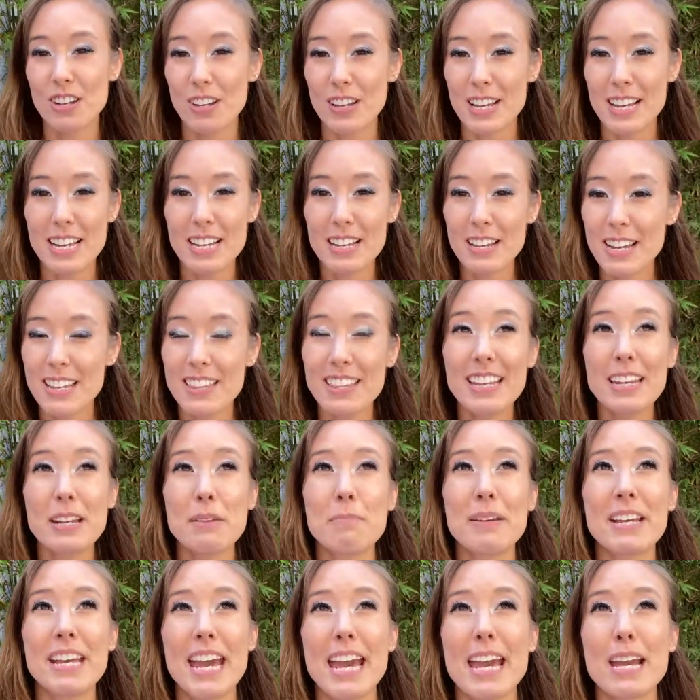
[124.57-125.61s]
and then it
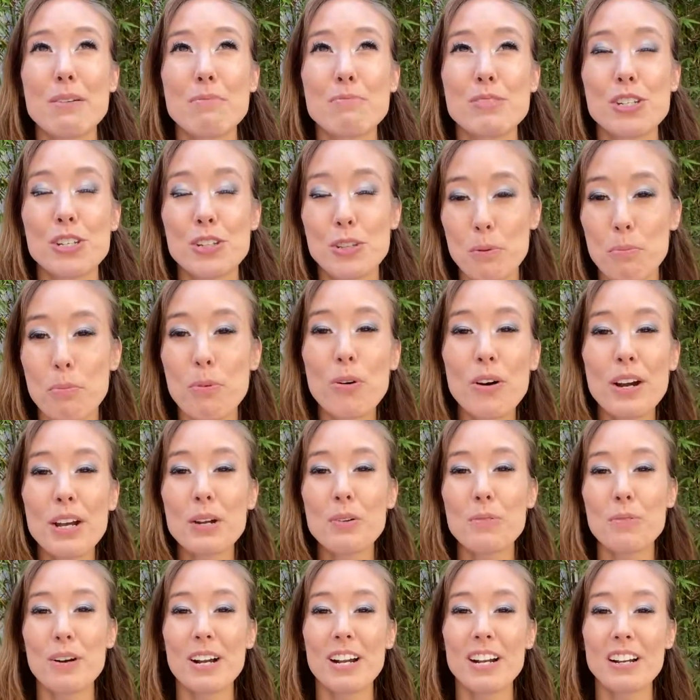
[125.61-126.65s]
became to the point
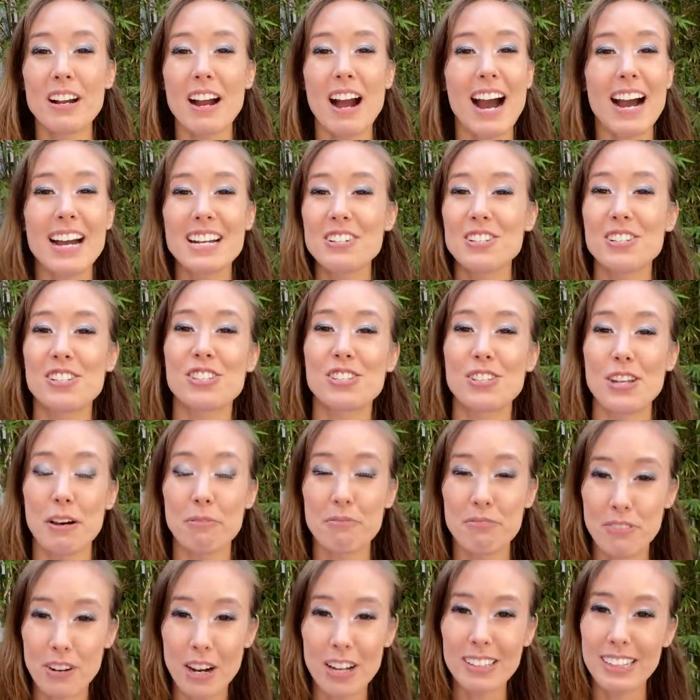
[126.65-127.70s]
where I just stopped
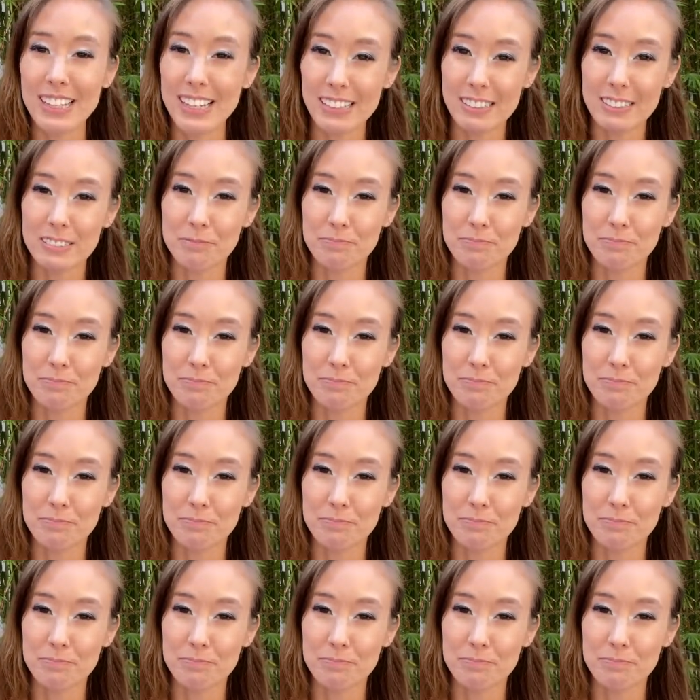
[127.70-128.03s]
falling.